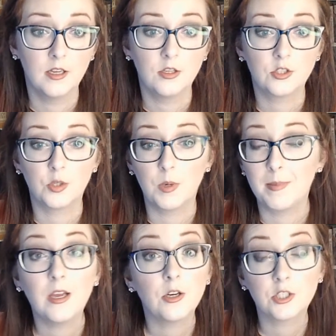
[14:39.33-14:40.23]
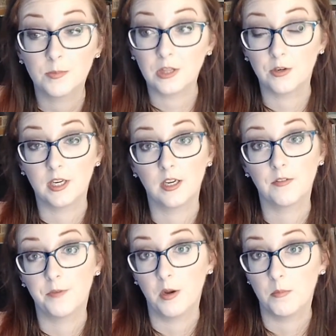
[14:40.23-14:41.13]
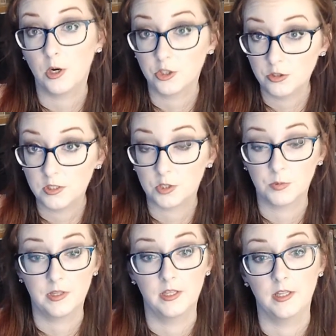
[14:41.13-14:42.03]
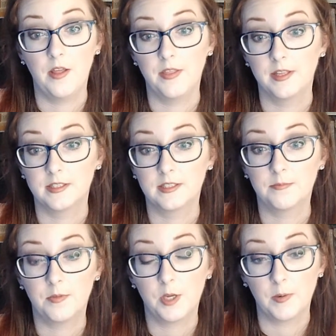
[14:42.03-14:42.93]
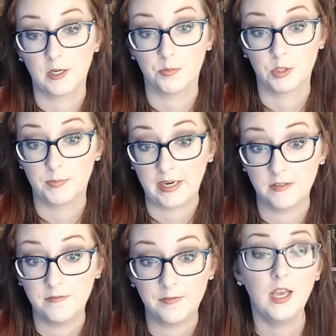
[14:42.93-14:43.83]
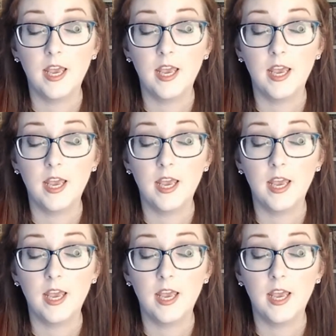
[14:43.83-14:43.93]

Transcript: So we may also be learning from our students within this theoretical perspective.